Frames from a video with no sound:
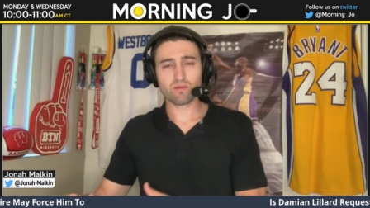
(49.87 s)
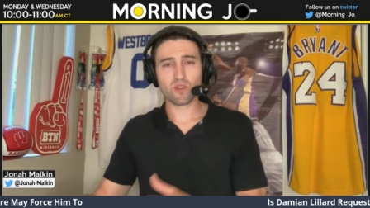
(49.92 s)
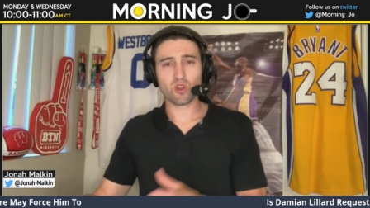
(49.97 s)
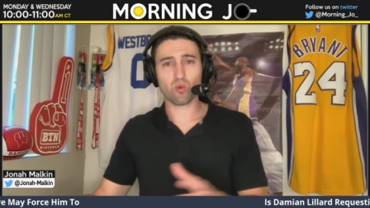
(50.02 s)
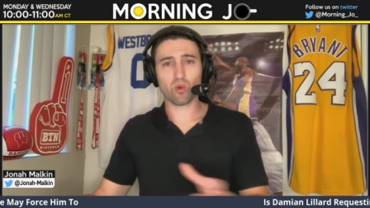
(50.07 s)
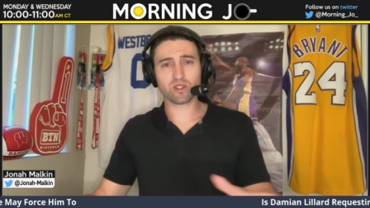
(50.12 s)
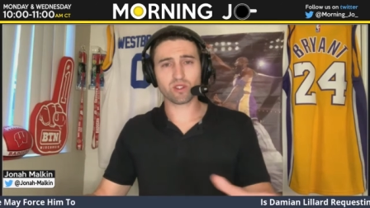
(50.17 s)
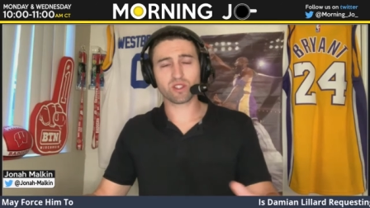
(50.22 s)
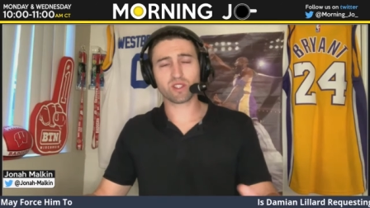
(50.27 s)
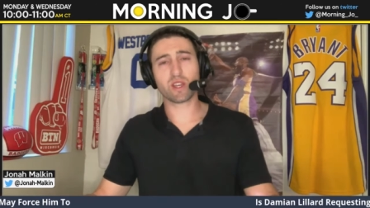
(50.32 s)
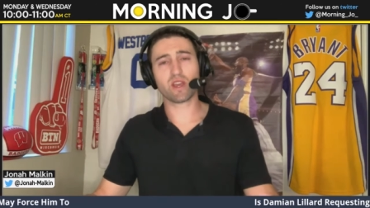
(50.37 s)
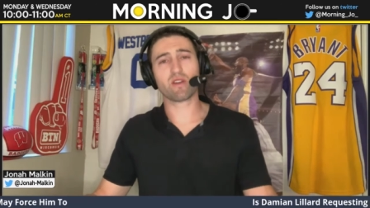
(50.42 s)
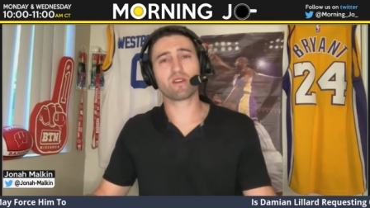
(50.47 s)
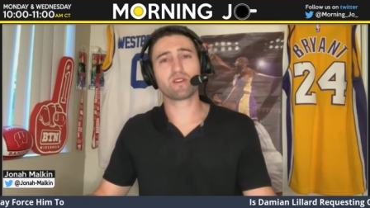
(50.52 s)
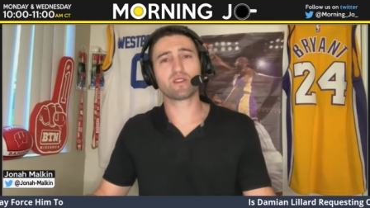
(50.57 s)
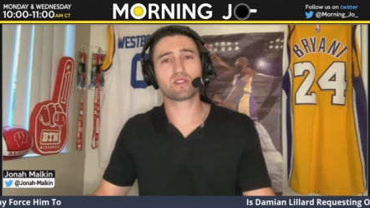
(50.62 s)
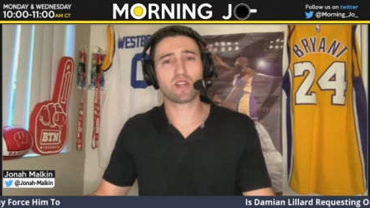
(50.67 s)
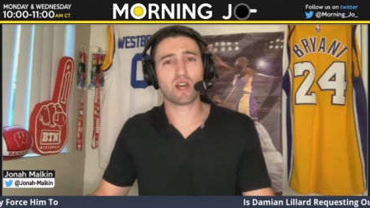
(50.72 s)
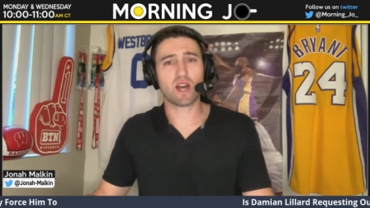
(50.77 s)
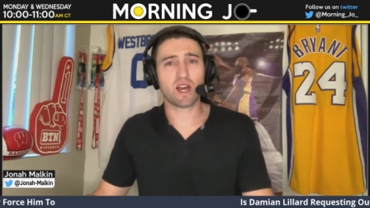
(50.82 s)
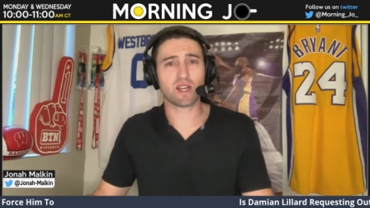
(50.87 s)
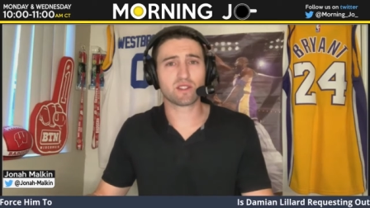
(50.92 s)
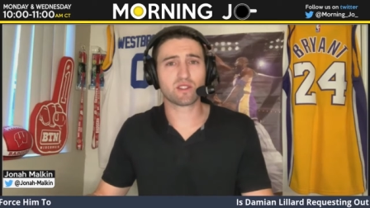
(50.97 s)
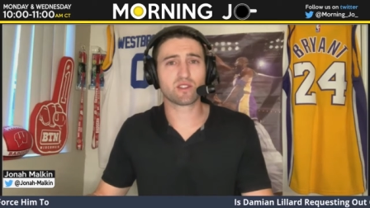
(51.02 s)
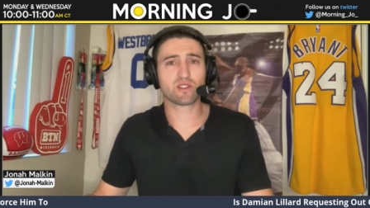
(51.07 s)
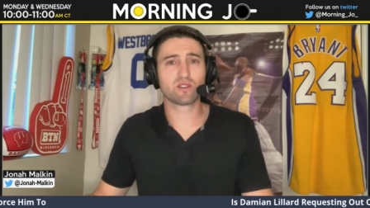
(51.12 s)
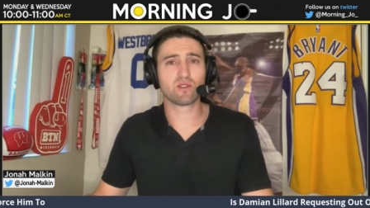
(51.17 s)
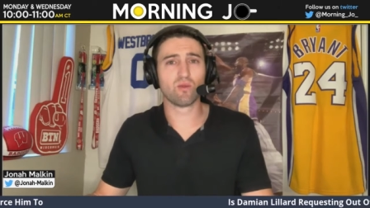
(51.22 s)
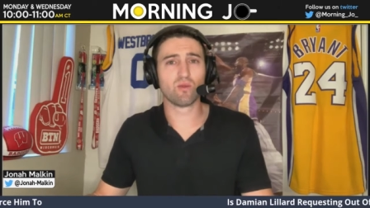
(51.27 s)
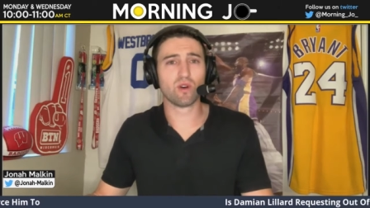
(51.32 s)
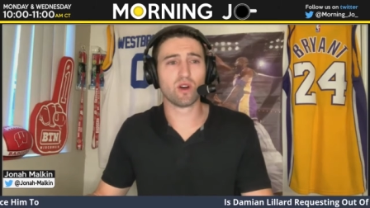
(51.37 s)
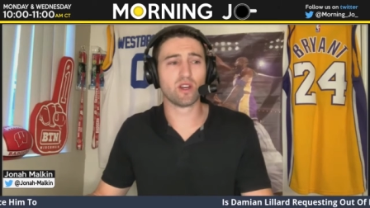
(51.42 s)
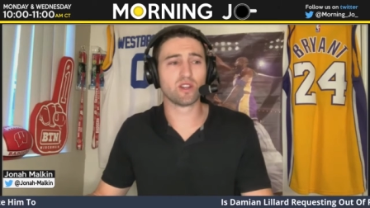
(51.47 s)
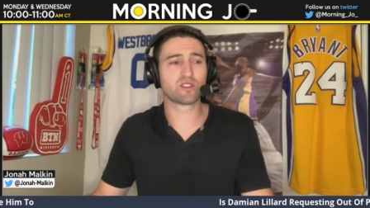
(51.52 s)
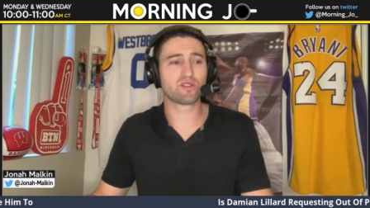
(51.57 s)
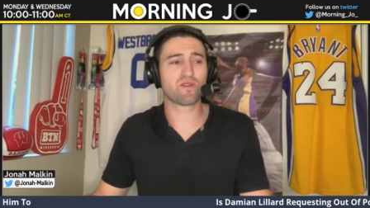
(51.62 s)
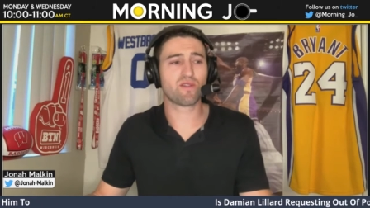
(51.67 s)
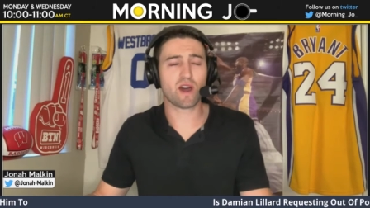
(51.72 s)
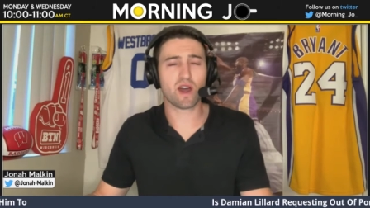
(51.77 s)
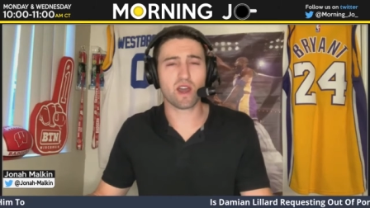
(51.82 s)
once Terry Stotts
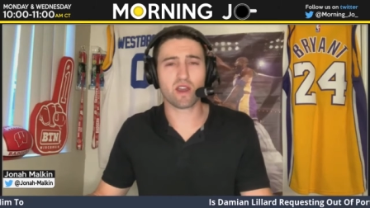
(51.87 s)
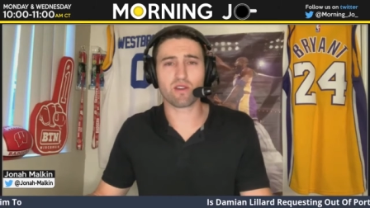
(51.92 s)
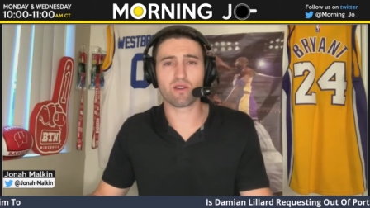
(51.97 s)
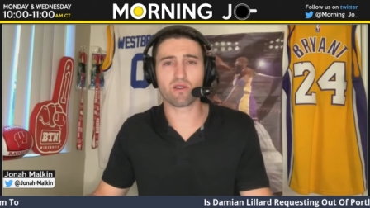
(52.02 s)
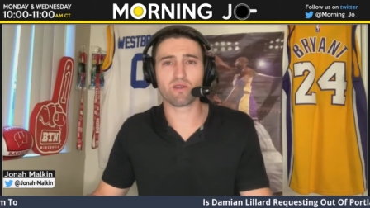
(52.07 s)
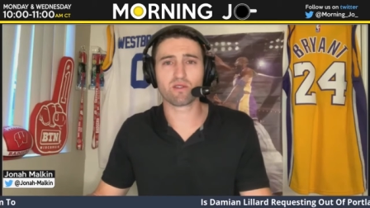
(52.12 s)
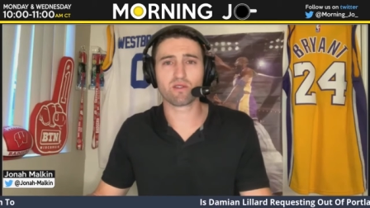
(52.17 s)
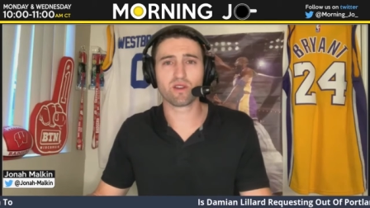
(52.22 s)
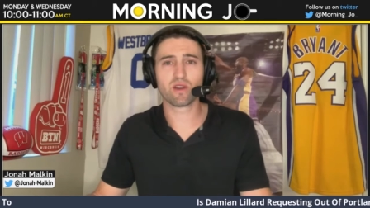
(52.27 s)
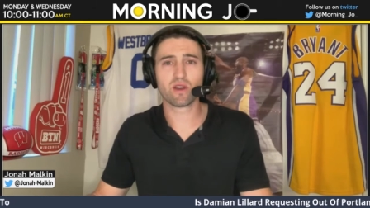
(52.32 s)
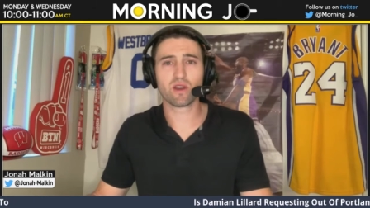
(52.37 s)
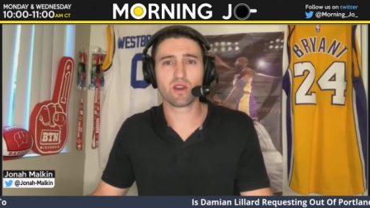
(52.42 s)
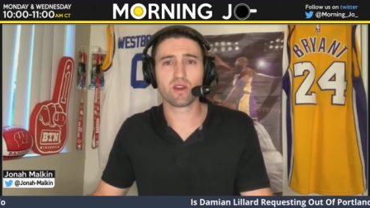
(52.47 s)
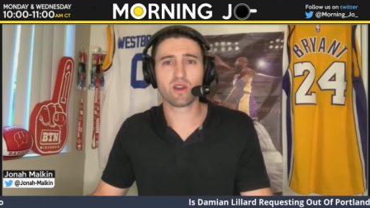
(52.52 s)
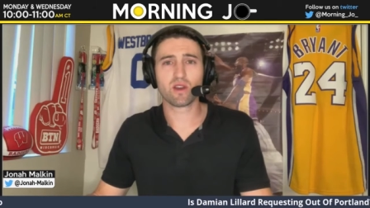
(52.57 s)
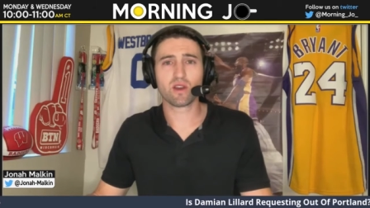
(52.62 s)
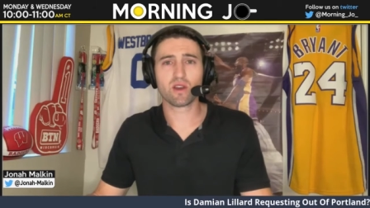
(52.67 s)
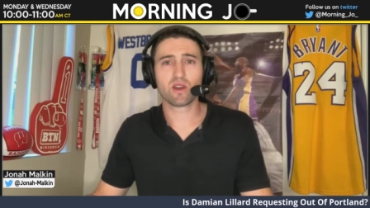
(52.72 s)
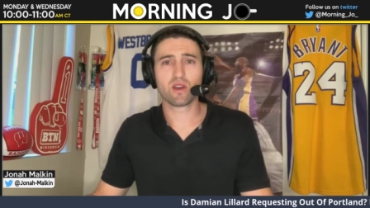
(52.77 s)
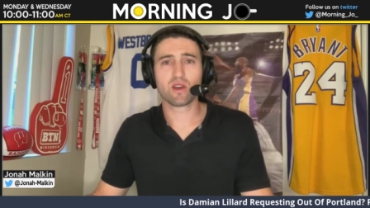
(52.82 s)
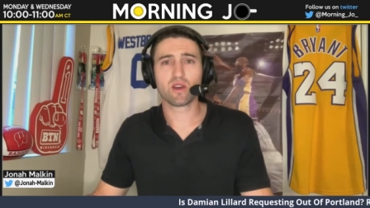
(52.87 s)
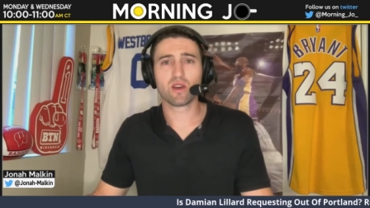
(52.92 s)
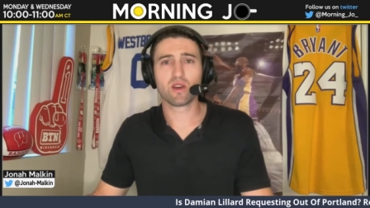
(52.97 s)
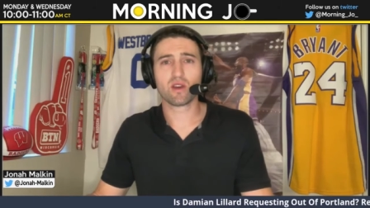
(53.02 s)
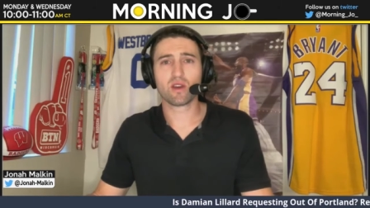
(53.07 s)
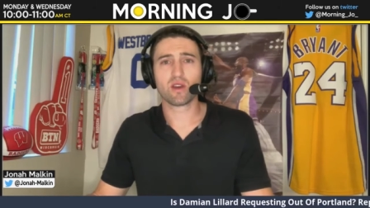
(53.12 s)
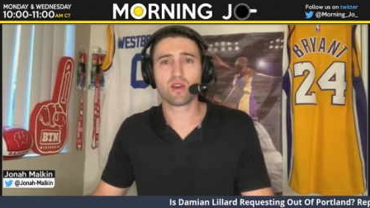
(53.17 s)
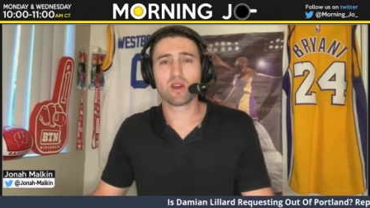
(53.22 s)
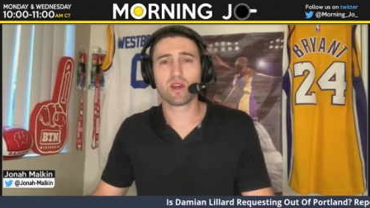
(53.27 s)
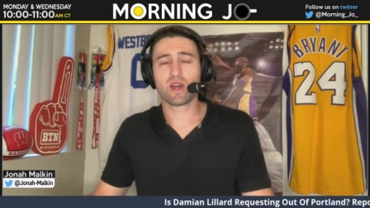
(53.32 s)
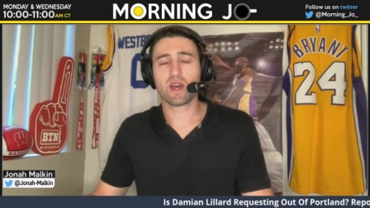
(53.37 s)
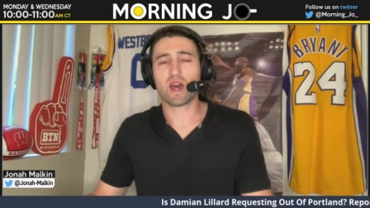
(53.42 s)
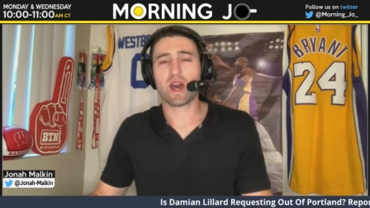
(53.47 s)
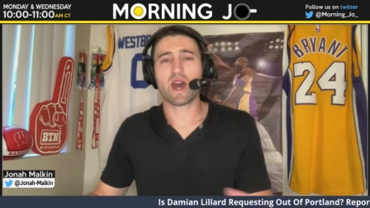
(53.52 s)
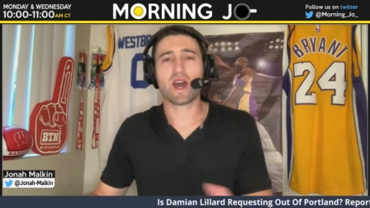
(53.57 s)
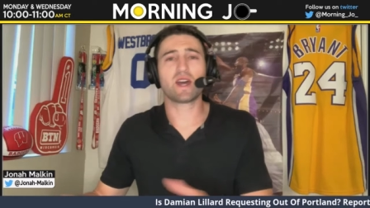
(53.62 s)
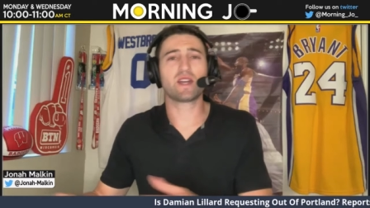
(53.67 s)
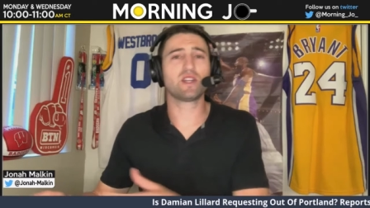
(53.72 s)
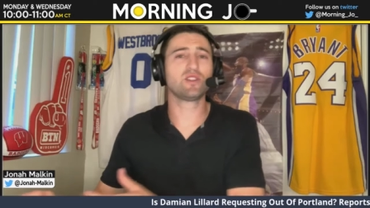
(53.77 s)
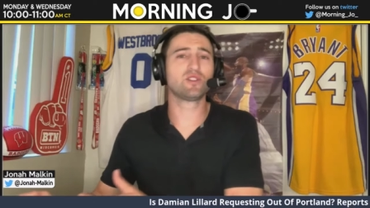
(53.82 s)
was fired,
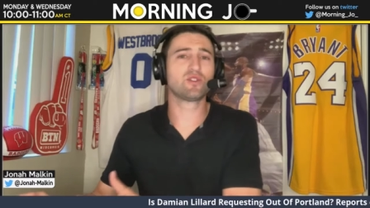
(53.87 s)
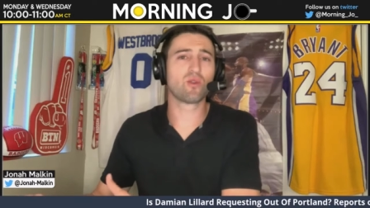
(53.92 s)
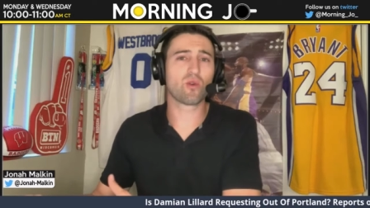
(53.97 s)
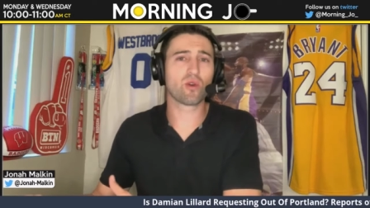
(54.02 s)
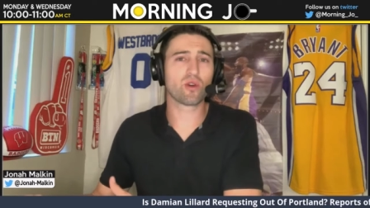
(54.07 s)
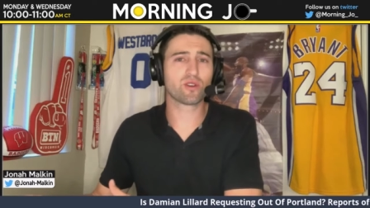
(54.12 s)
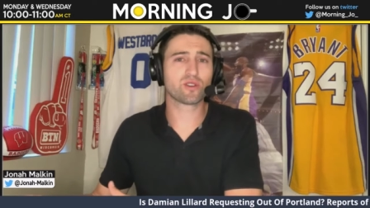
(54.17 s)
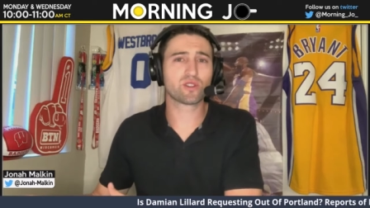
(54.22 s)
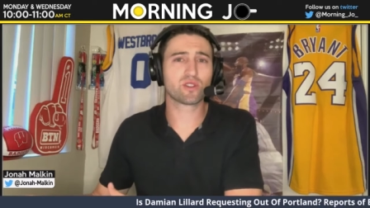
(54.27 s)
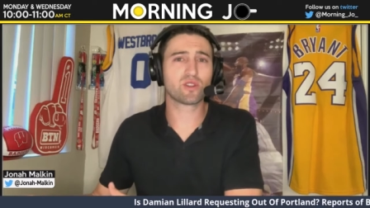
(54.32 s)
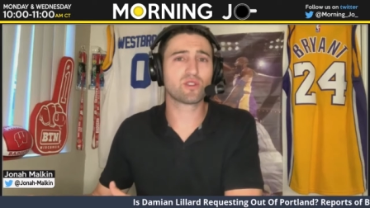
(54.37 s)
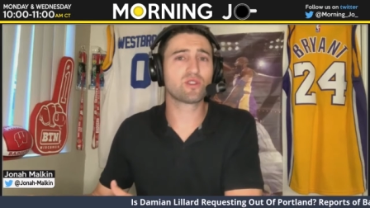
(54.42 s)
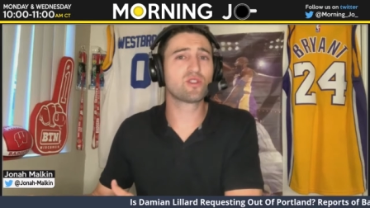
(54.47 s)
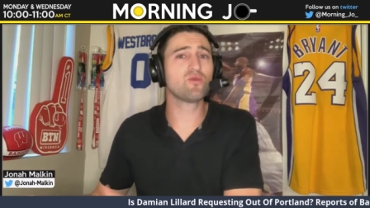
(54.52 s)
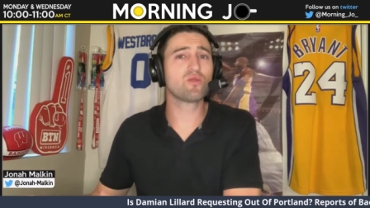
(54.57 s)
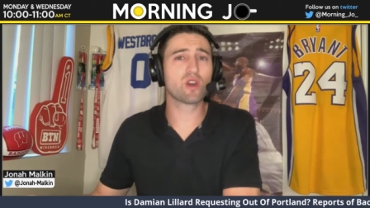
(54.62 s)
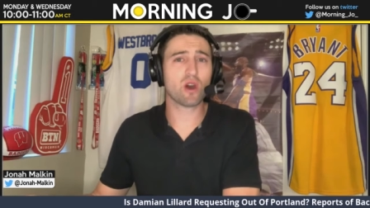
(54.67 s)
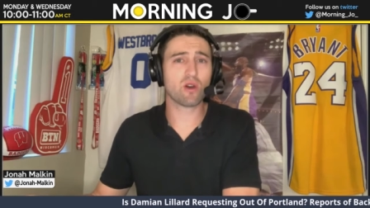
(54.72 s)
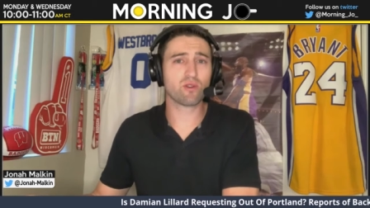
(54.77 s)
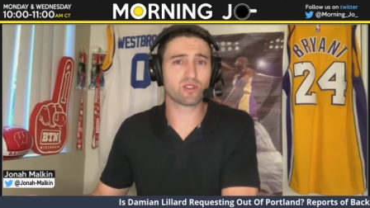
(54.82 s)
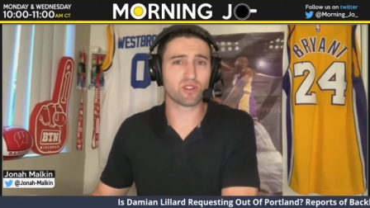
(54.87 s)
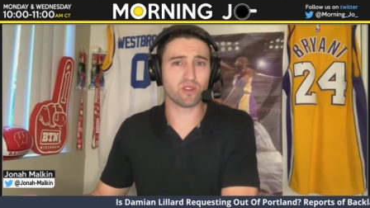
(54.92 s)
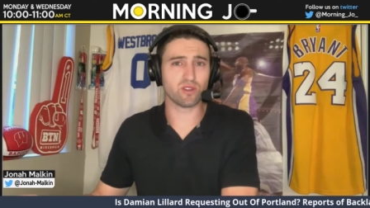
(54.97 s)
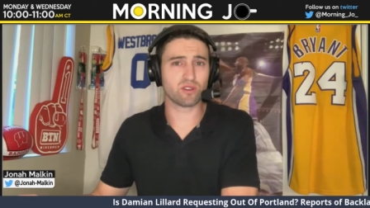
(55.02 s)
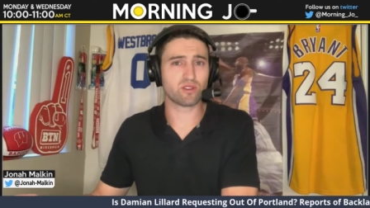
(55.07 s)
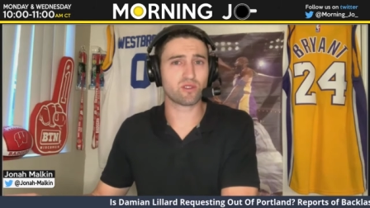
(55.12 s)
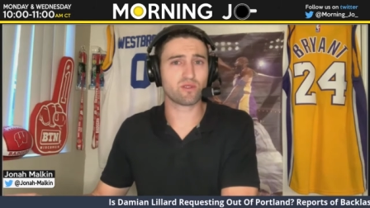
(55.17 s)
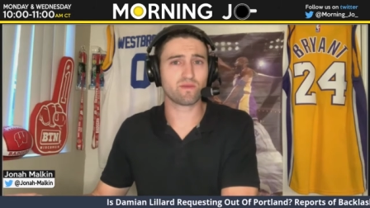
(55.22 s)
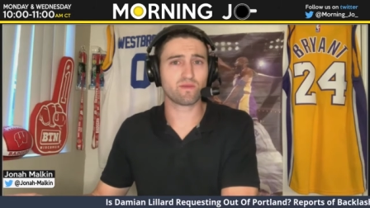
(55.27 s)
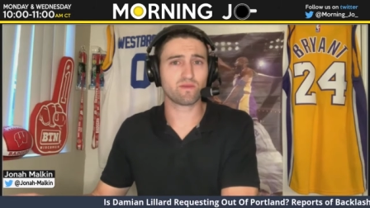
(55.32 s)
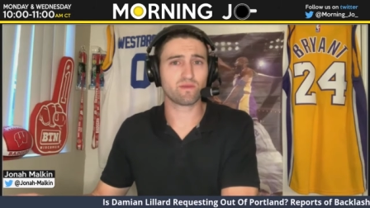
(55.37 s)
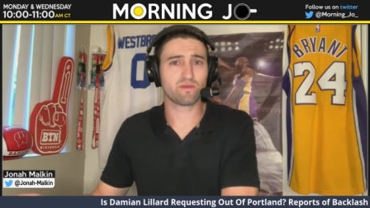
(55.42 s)
had endorsed two coaches.